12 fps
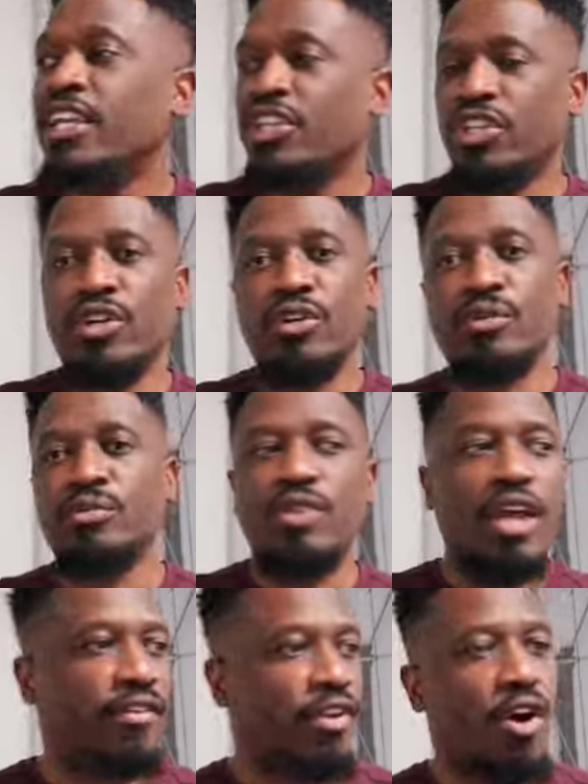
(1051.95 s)
you know, you
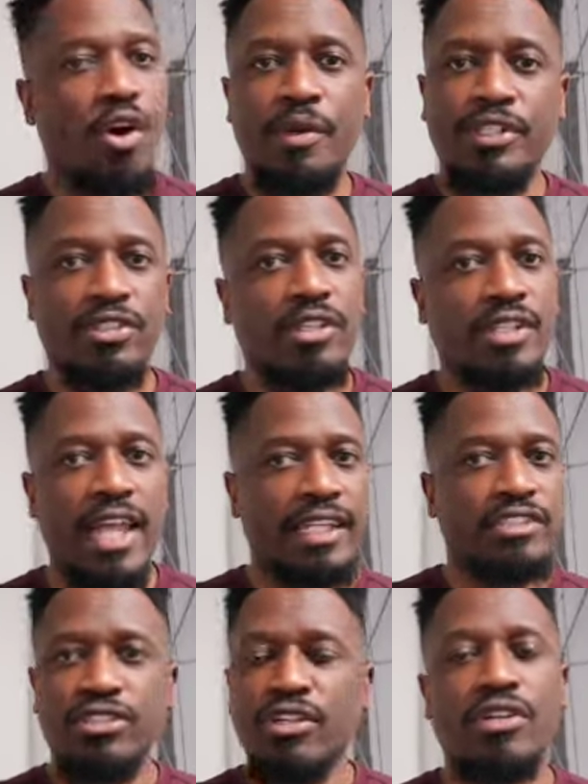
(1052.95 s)
have the hallways
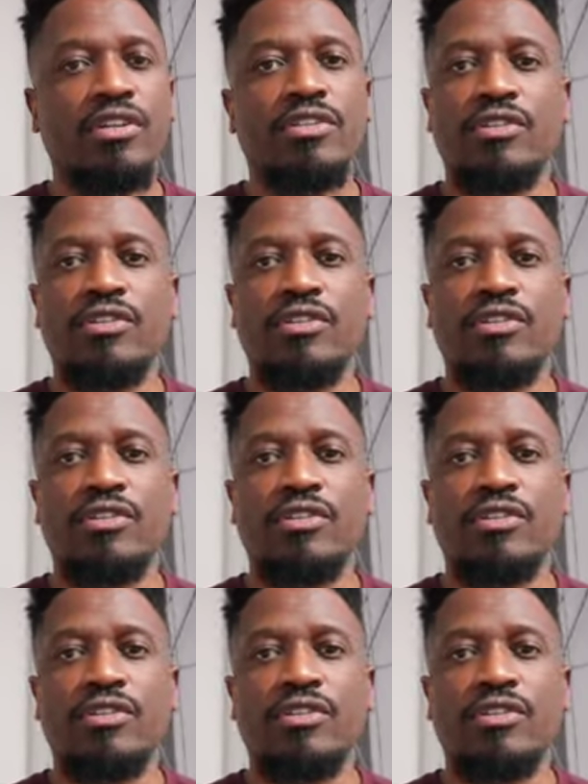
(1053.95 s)
lights on,